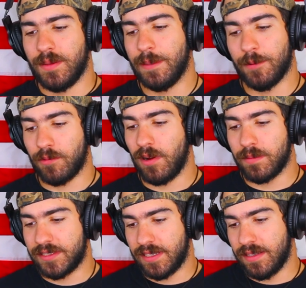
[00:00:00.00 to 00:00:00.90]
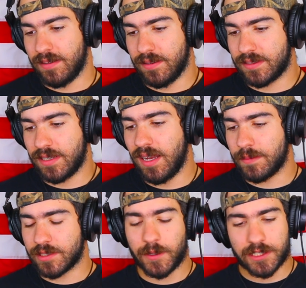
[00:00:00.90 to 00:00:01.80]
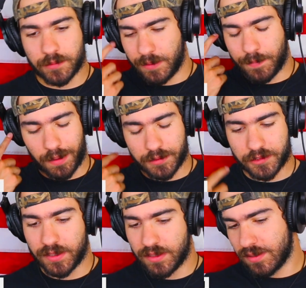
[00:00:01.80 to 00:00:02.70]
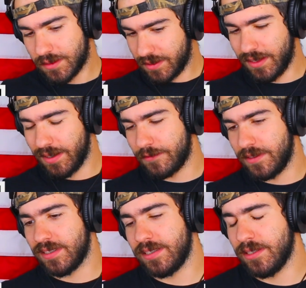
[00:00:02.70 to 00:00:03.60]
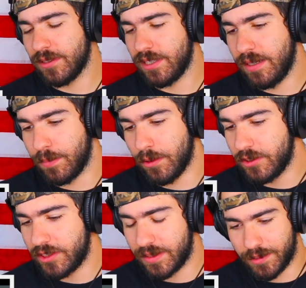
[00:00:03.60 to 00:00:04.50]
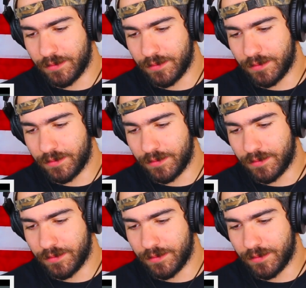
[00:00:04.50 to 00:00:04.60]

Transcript: People probably say that all the time, especially when he pops trending and stuff and he's gotta deal with that bullshit.